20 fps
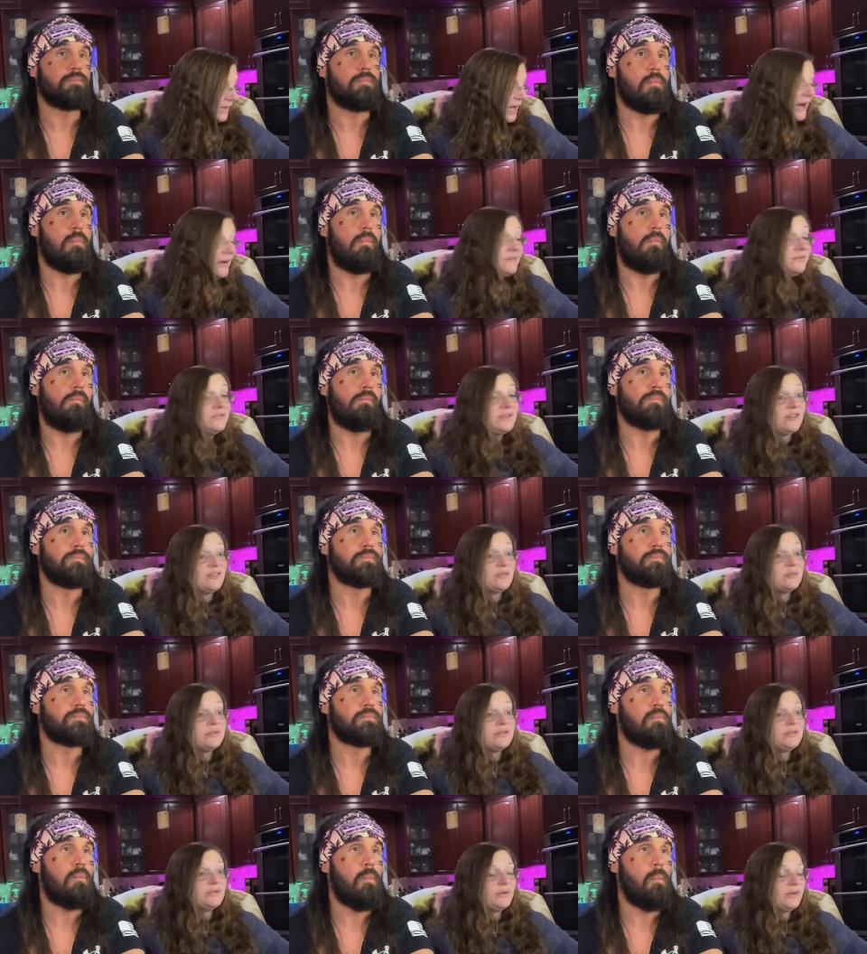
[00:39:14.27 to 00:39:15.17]
Speaker 1: I've never
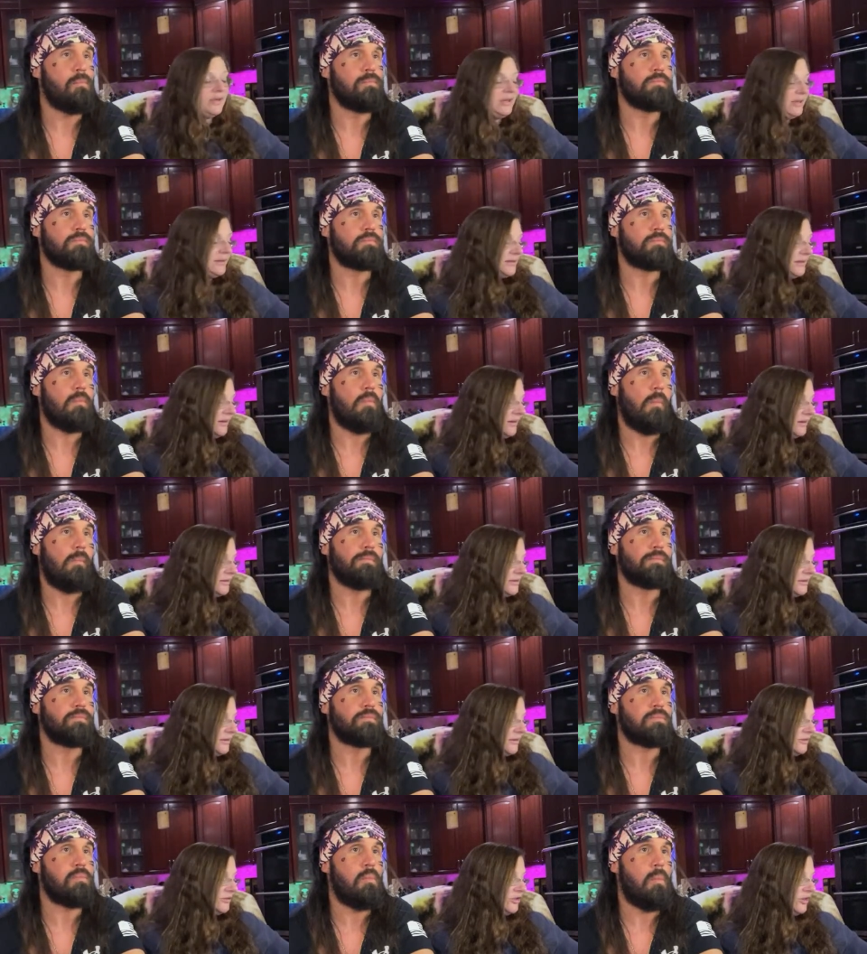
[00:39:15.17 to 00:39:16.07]
been to a Kiss
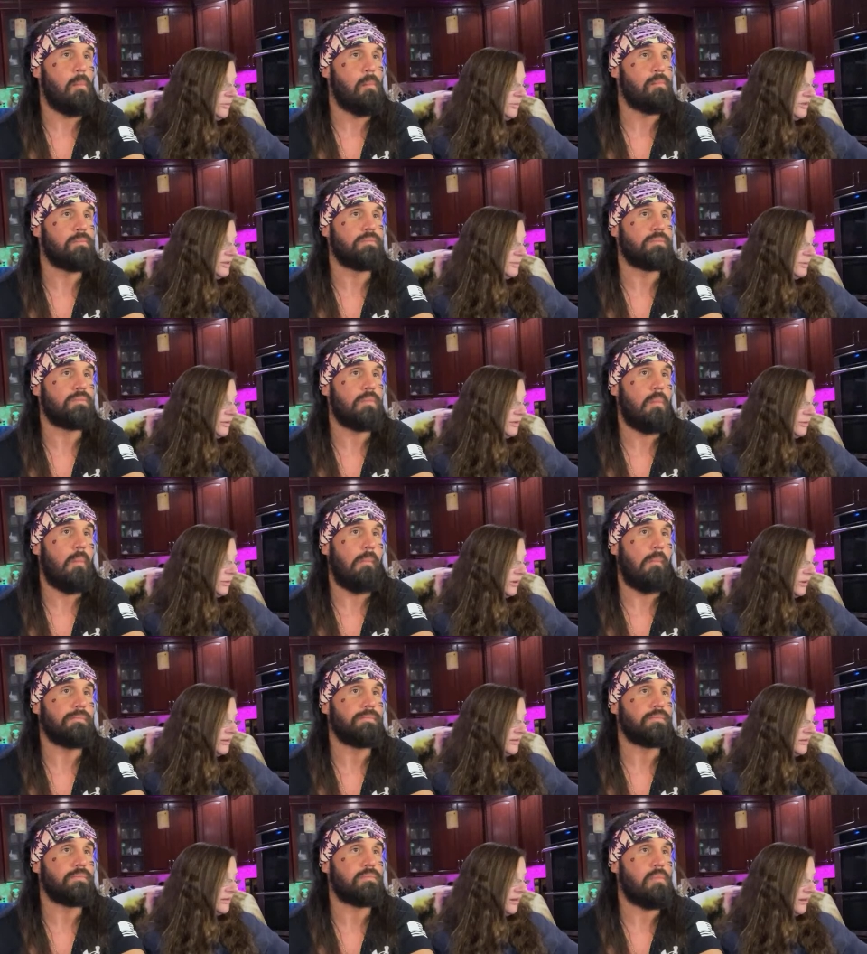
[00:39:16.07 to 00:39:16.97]
concert. Jamie's been to a
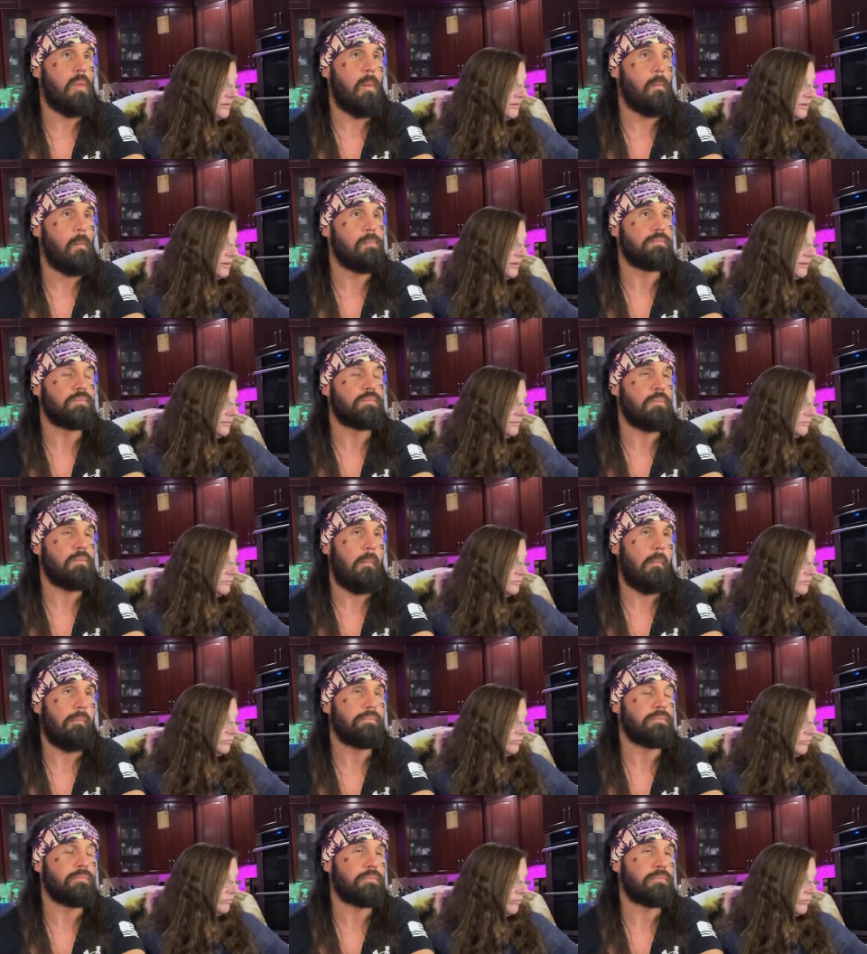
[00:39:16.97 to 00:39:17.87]
Kiss concert.
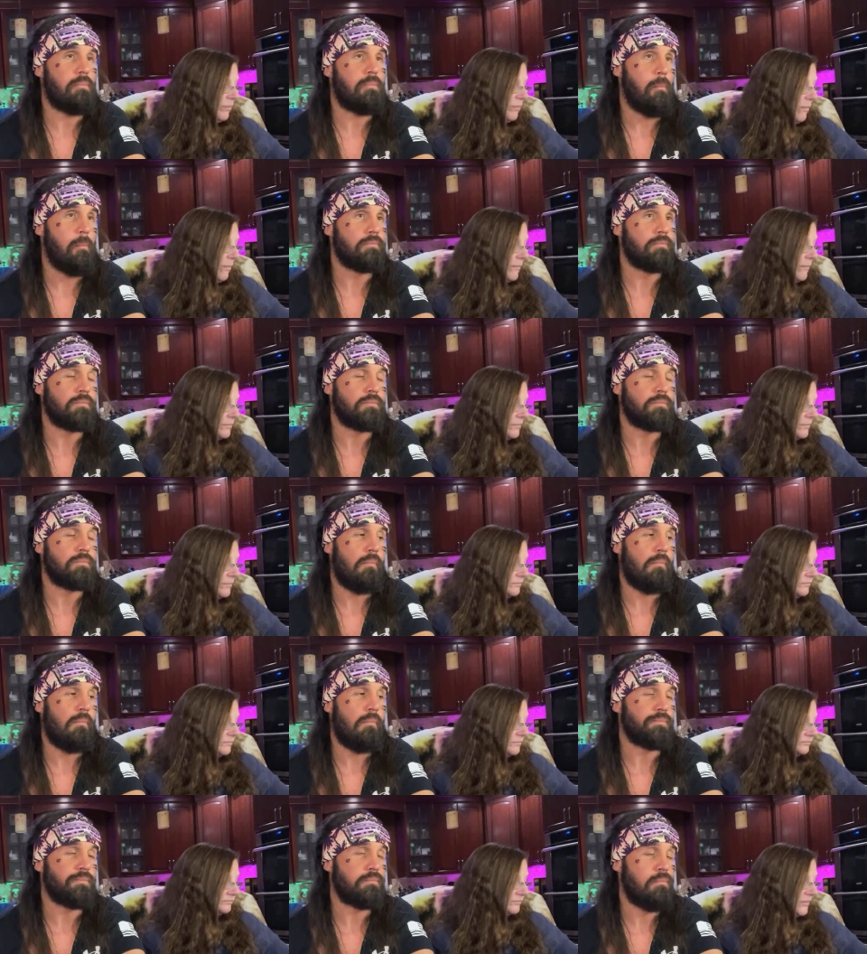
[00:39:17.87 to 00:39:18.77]

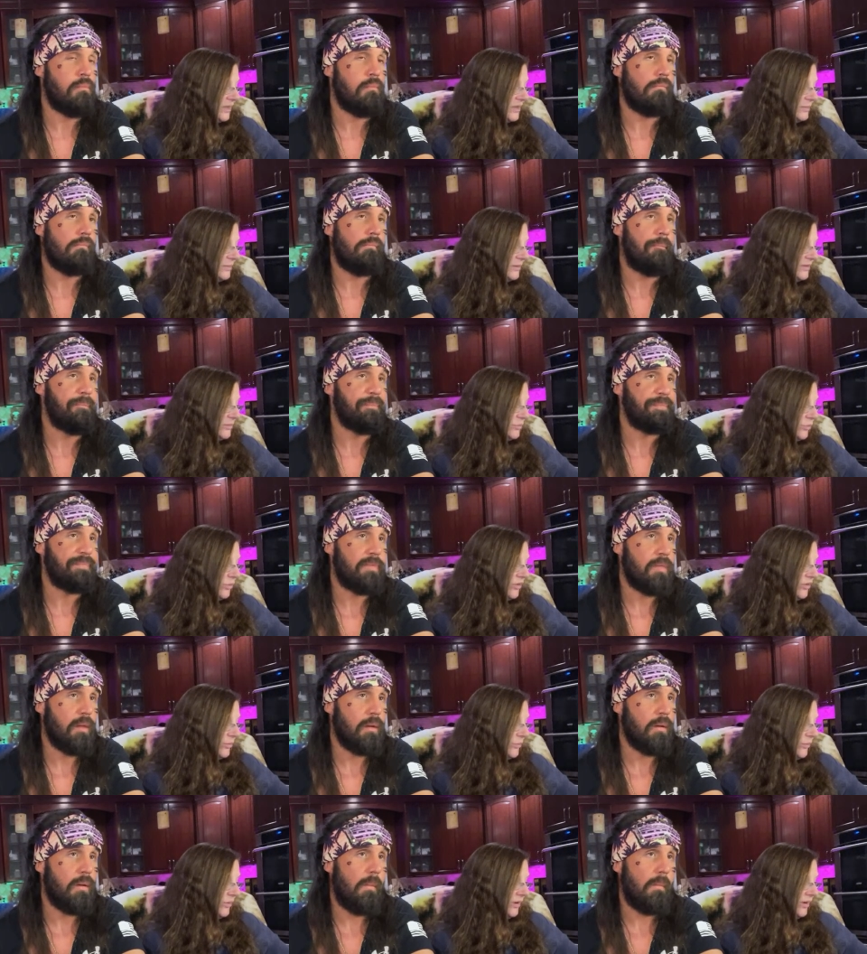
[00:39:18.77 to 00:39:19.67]
He's been to more
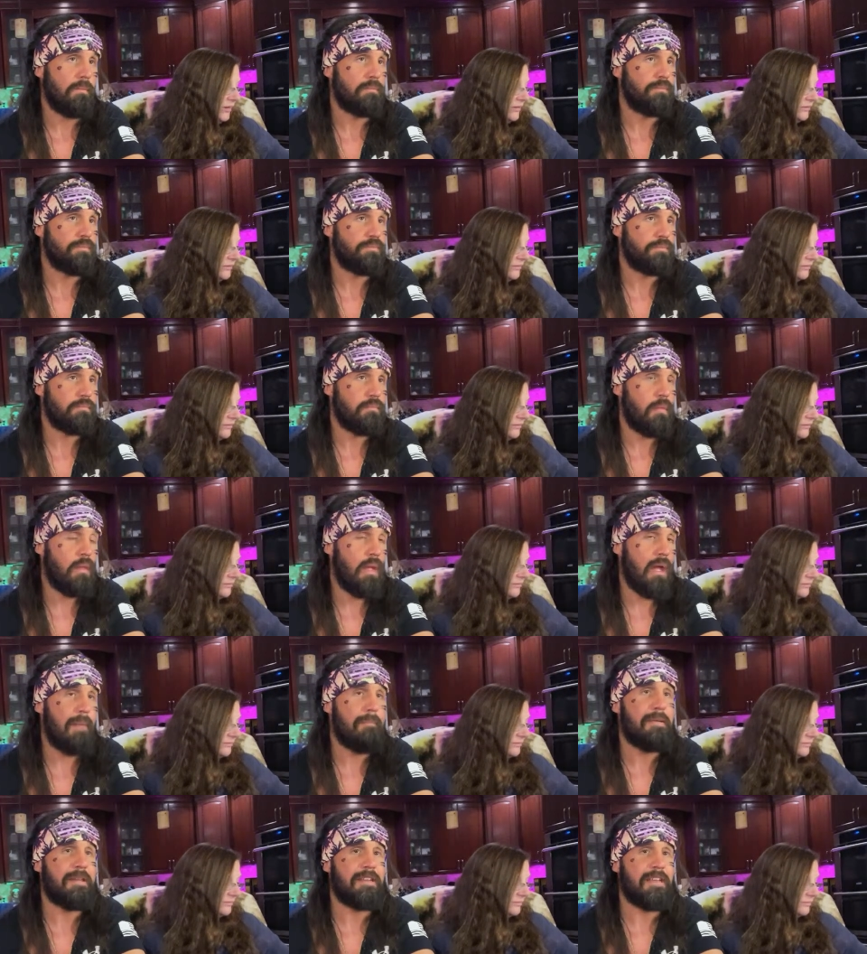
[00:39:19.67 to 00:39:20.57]
than one.
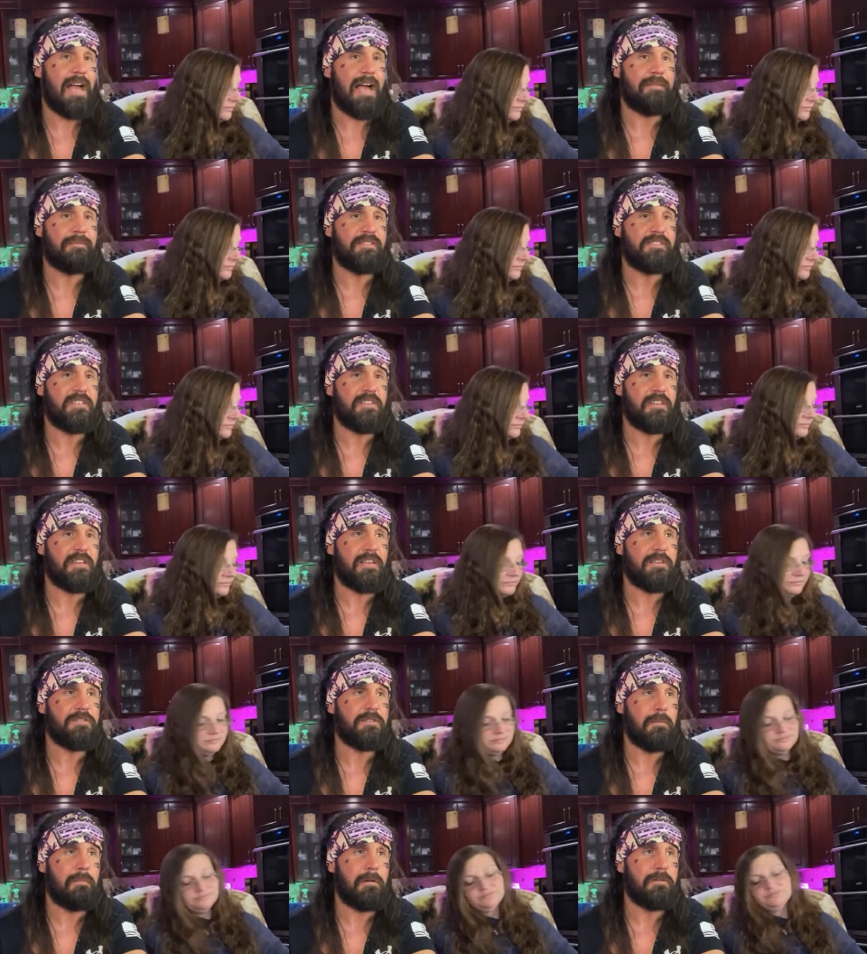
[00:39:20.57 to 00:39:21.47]
Speaker 2: I've been. I've seen
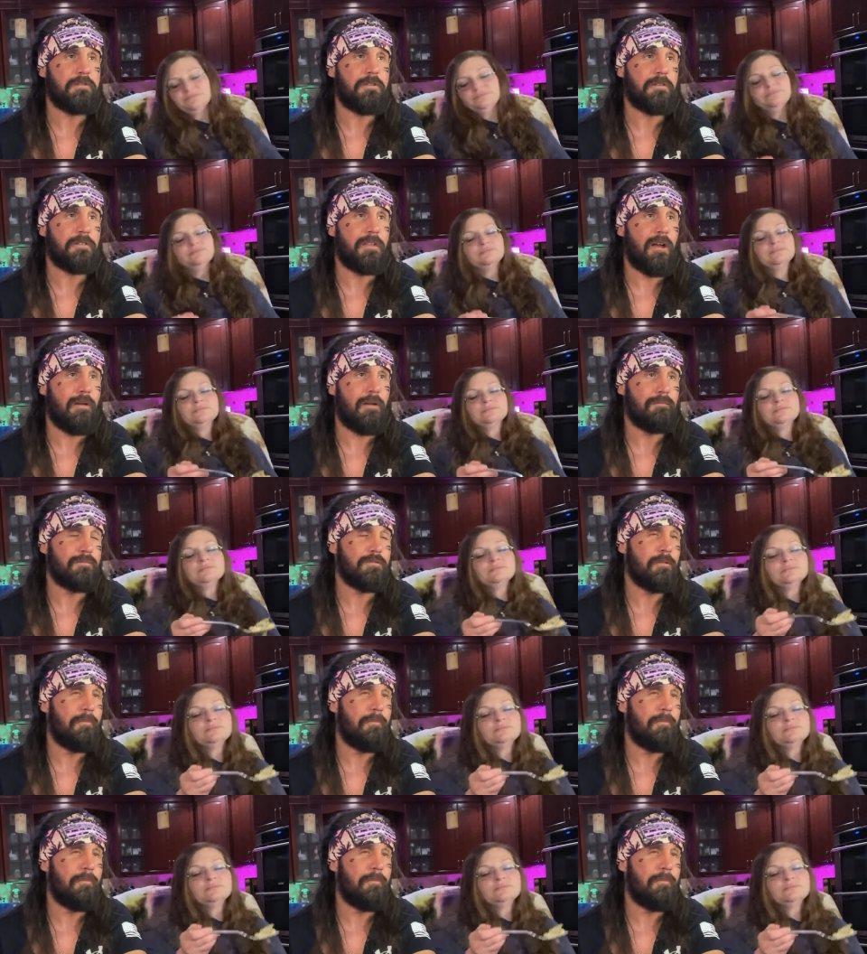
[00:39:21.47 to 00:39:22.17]
Kiss a bunch of times.